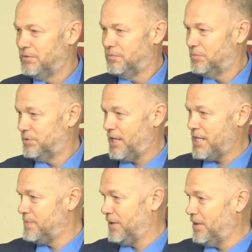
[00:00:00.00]
Well, they
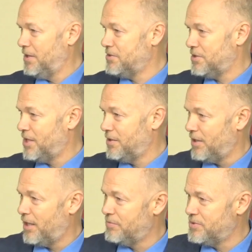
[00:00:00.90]
asked me to lunch, and I
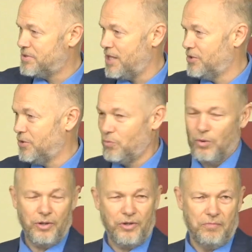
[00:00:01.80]
had to go to
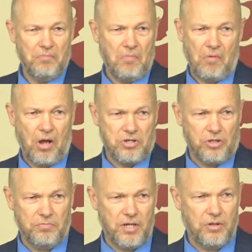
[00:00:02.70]
work, and I
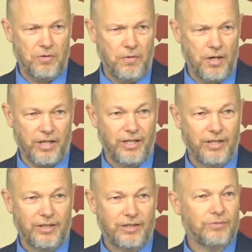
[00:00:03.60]
told them I had to go to work.
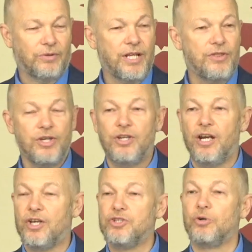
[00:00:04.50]
Well, they think you did it
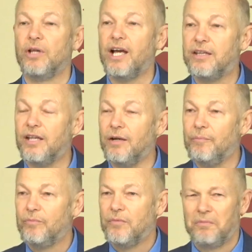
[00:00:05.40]
because you don't like them.
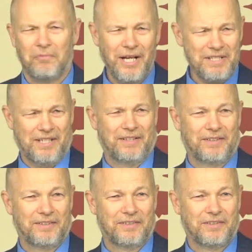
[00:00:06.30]
What?
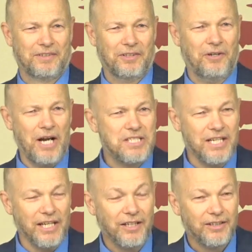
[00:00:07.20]
They're
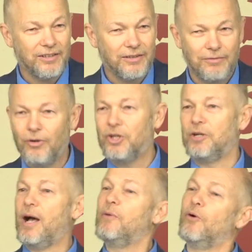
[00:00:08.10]
crazy. Welcome to
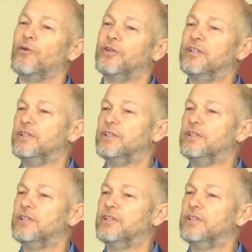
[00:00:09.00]
my world.